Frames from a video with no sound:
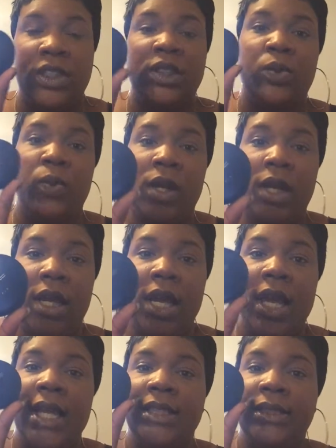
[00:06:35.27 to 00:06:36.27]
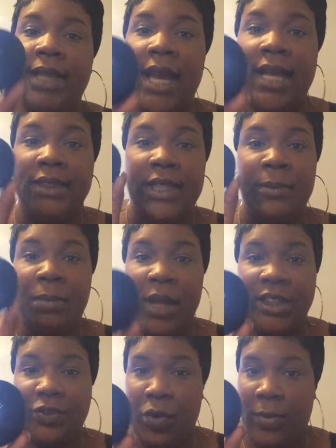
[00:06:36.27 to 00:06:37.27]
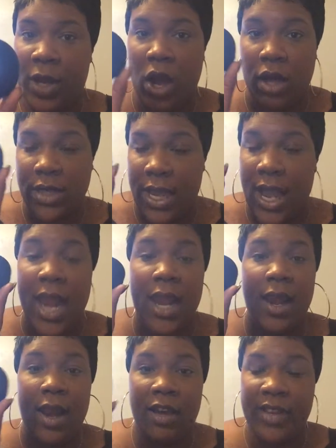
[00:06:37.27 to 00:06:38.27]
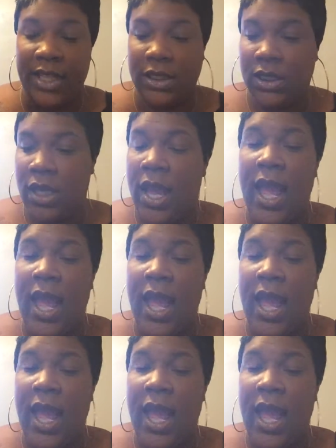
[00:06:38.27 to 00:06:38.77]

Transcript: This really stays in place for me all day. I love it.